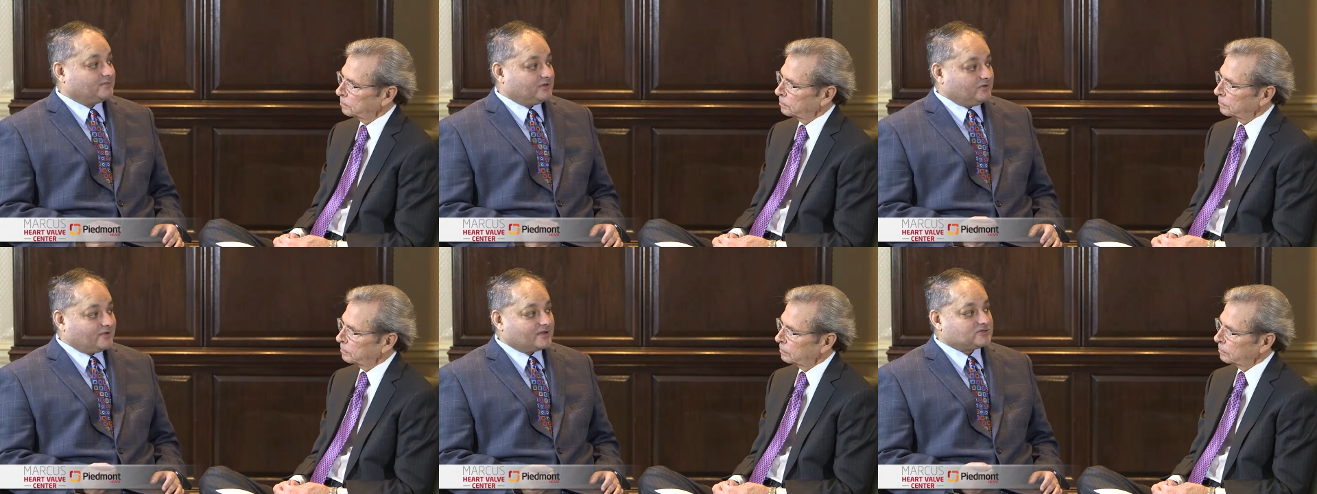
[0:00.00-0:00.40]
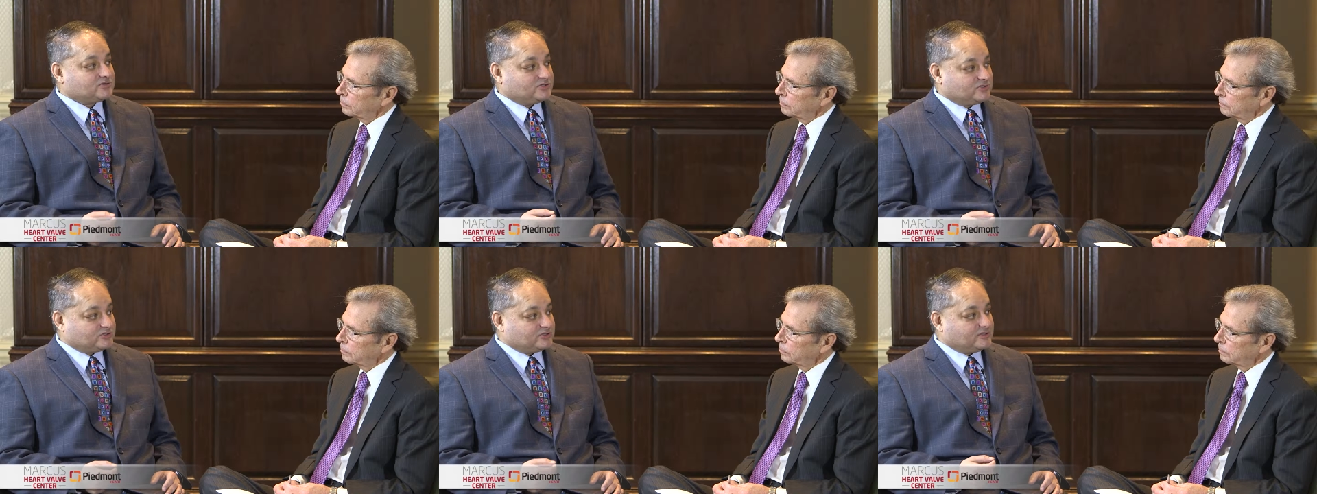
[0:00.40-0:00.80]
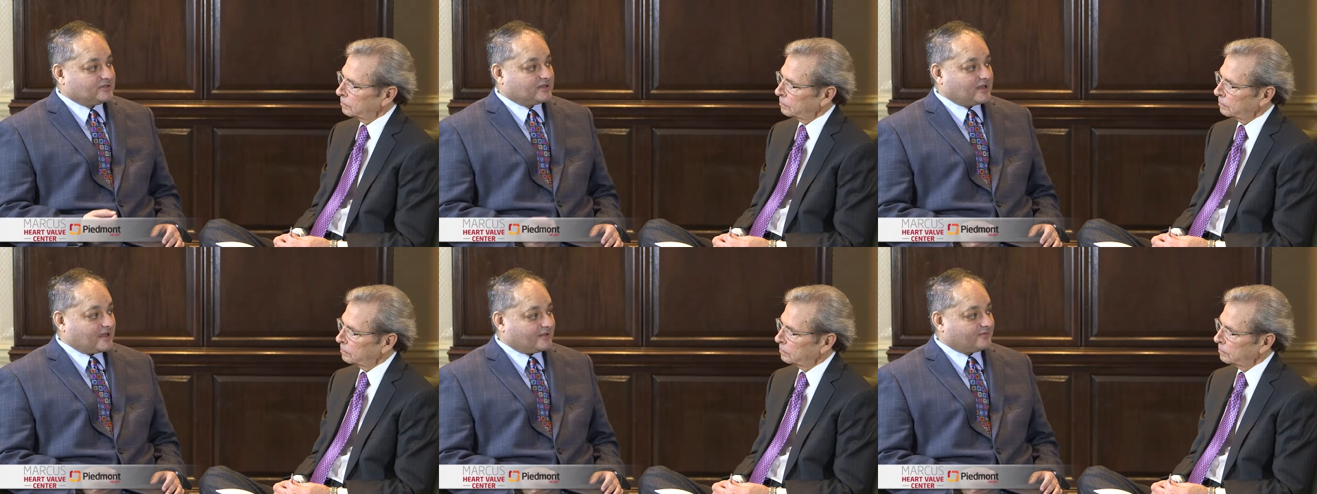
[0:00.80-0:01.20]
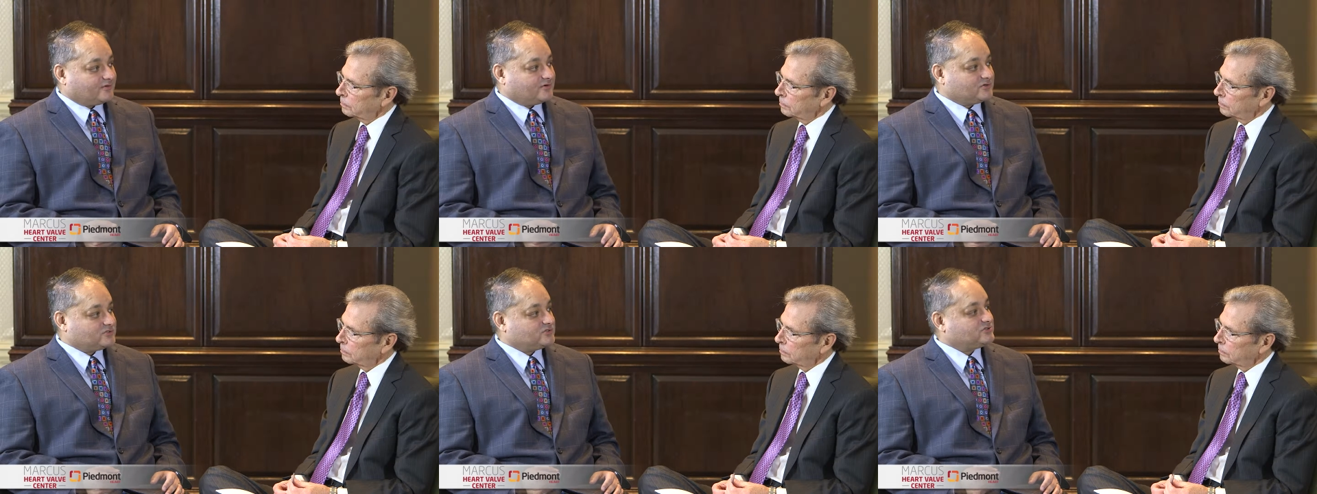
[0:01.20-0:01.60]
Speaker 1: but you actually see the
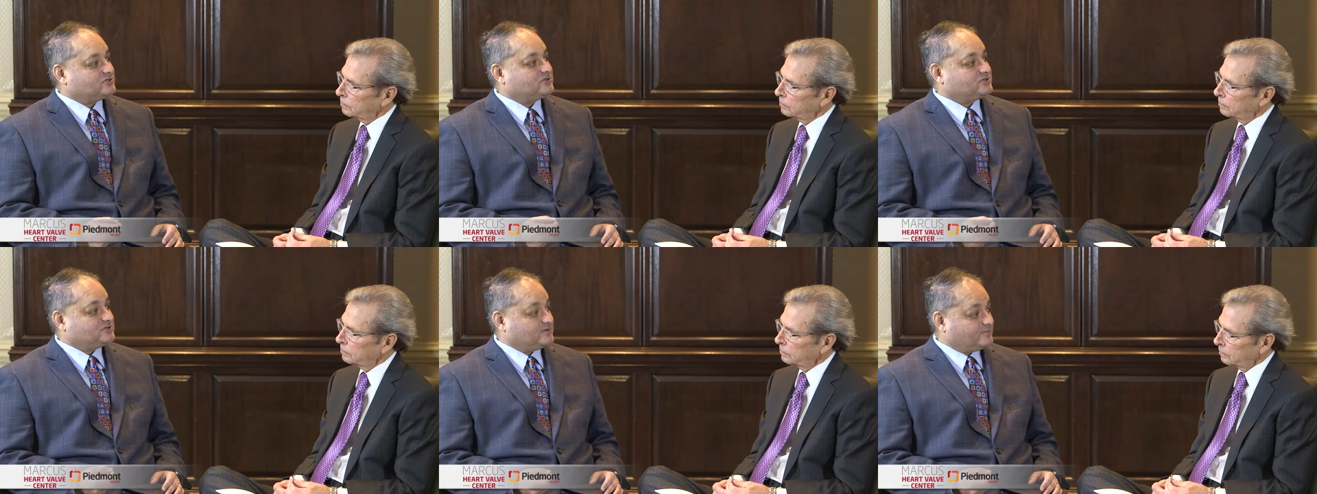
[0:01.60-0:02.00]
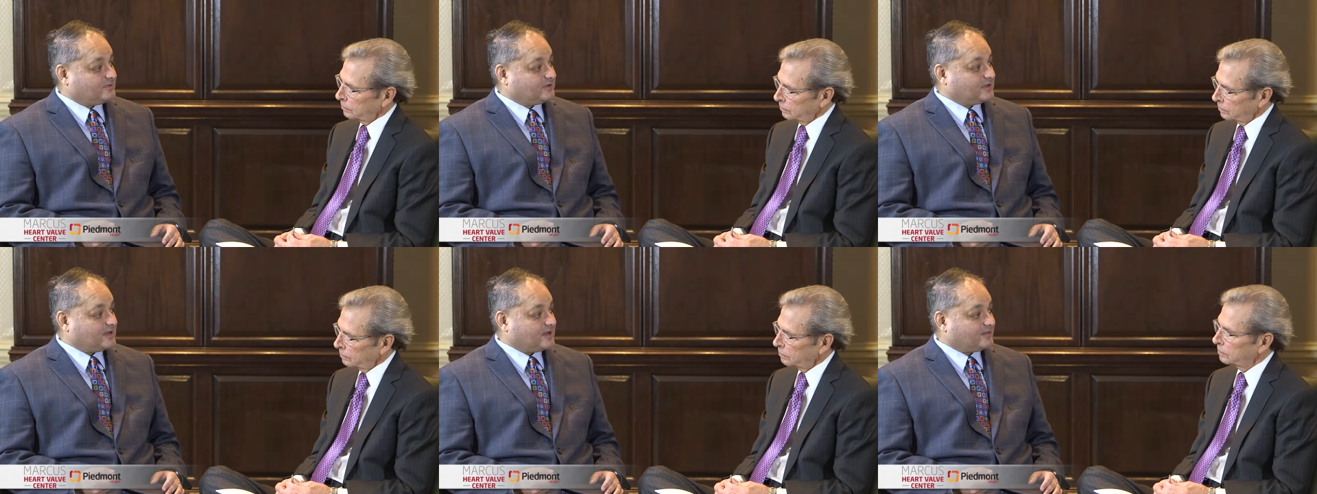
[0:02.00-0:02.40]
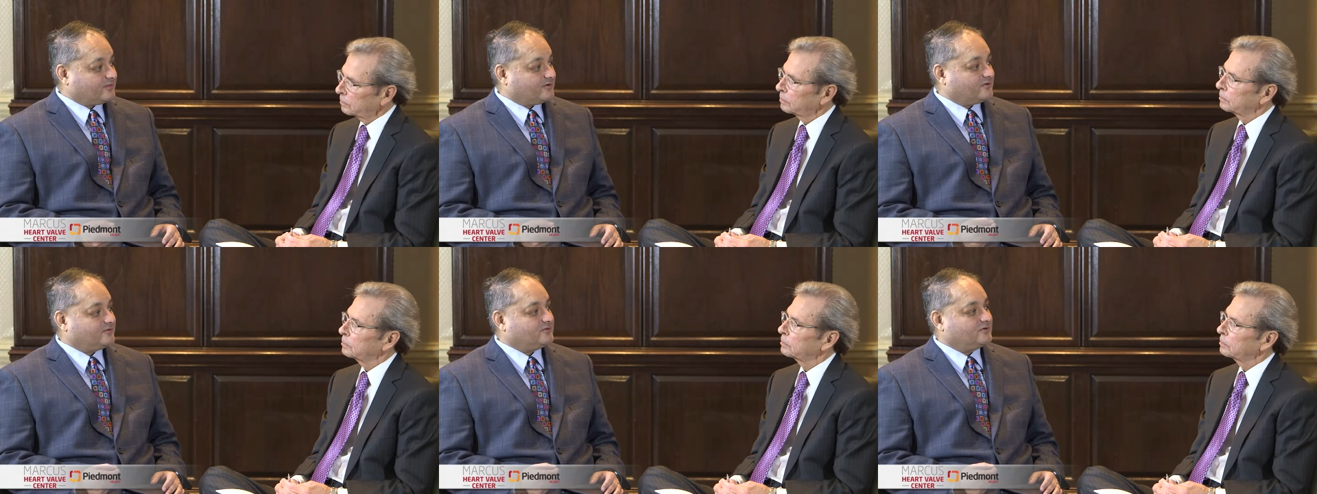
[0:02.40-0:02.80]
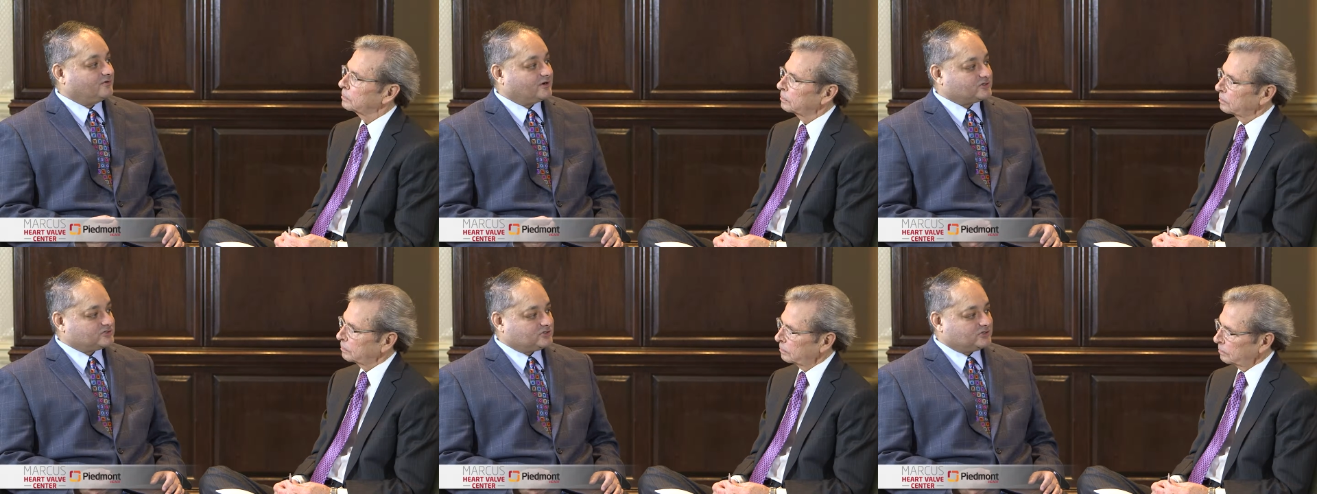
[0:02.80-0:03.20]
catheters, you see the tip of the catheter, the
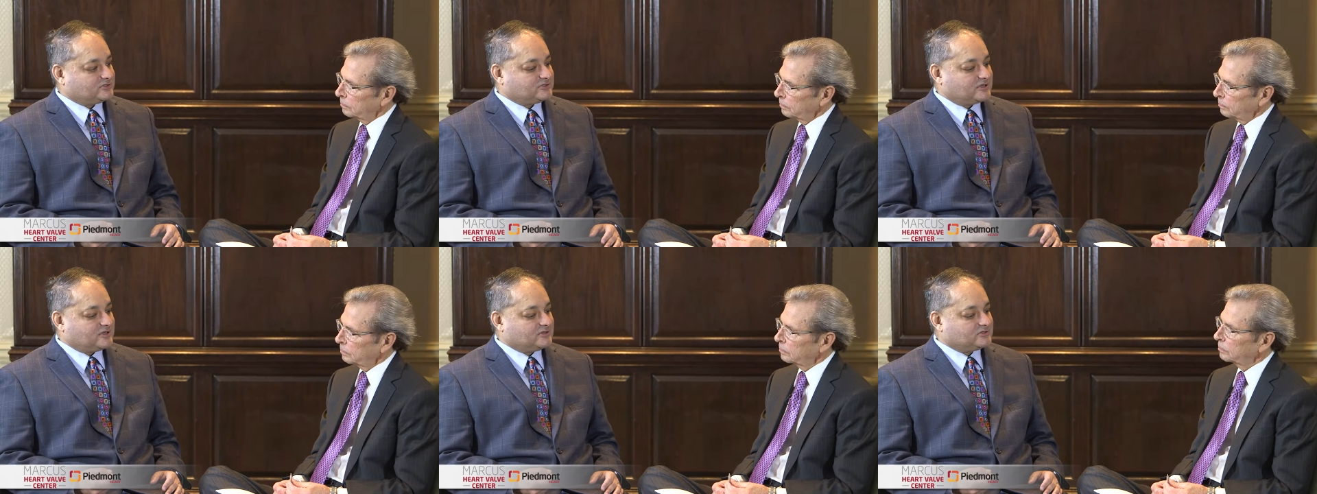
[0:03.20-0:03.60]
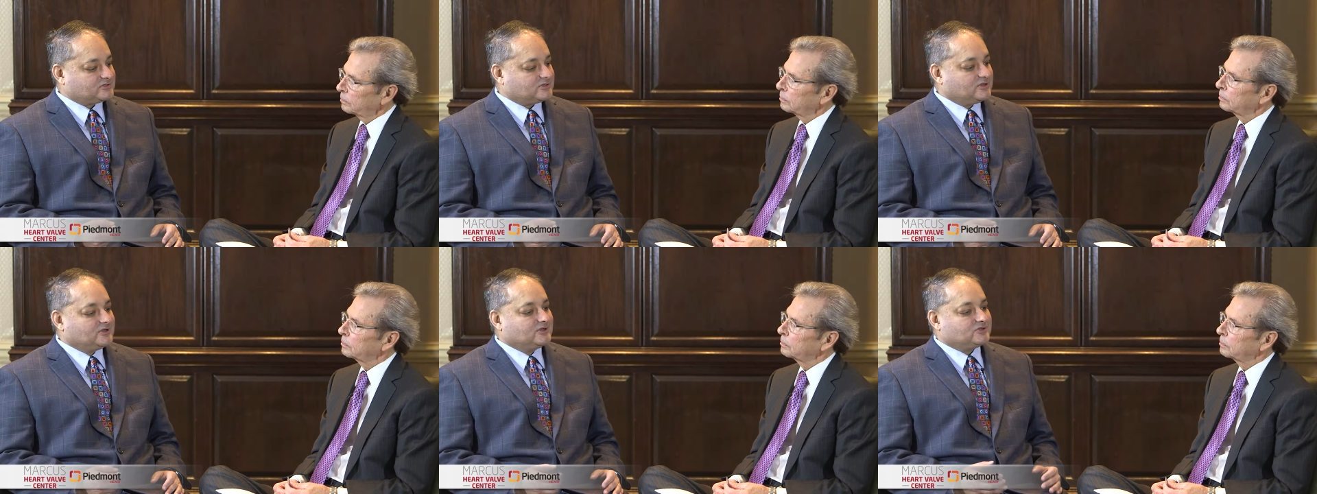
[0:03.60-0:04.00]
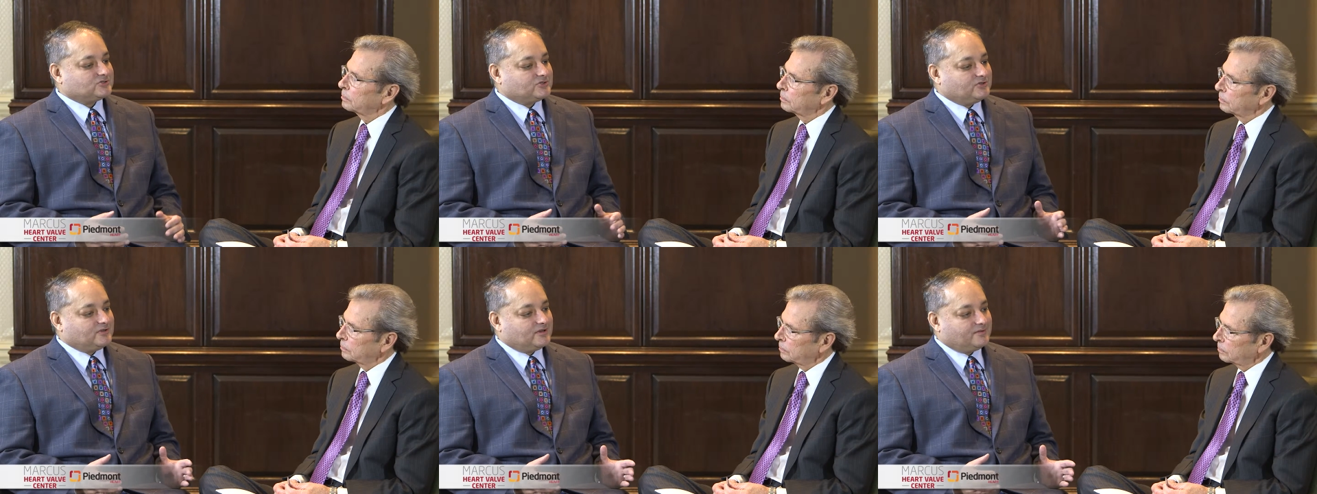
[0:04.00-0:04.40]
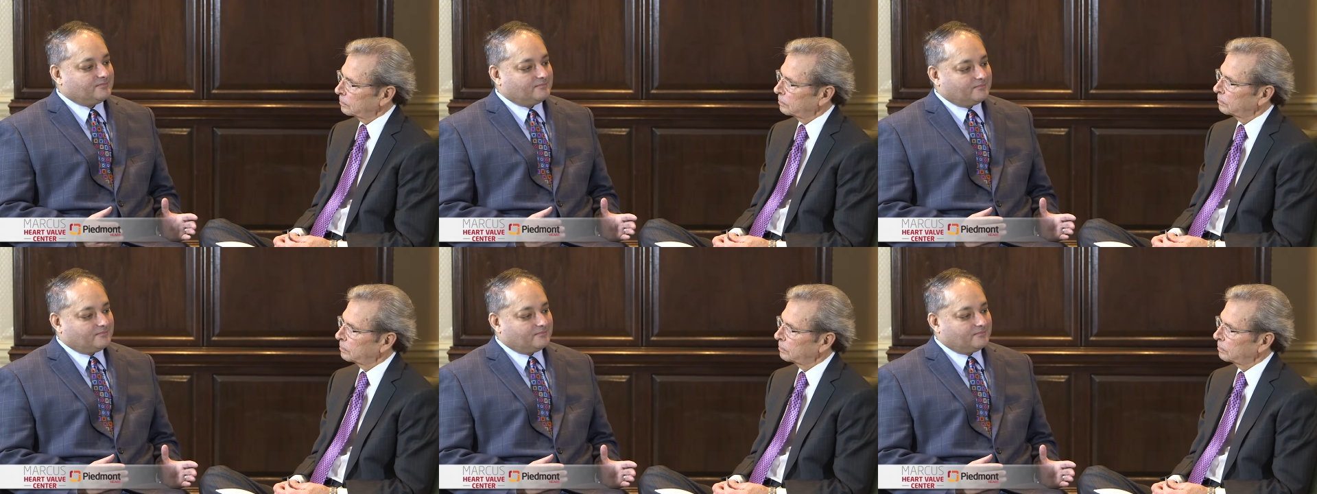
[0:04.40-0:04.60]
direction it takes. So you get a